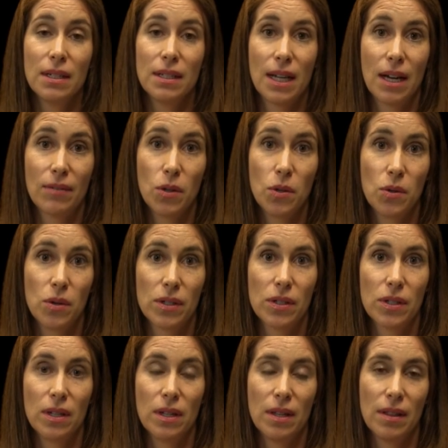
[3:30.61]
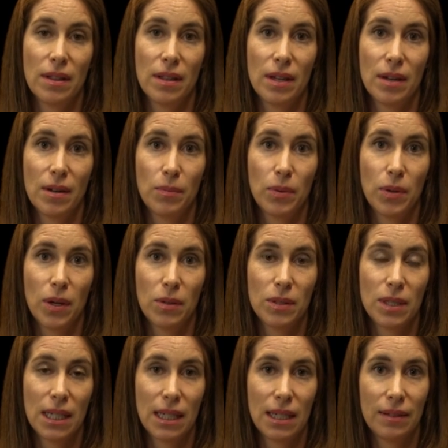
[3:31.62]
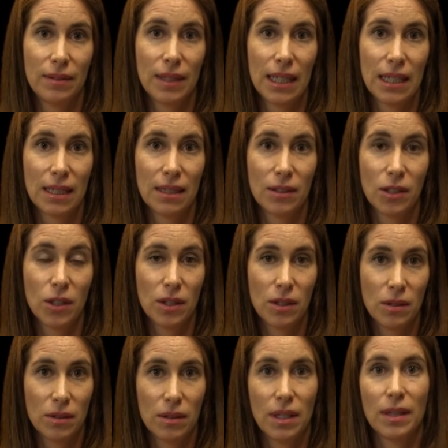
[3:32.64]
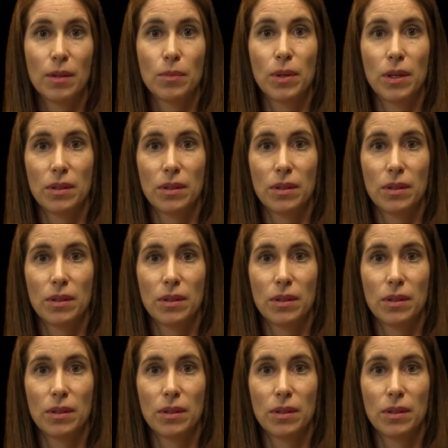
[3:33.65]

Now, of course, the protein in gluten and the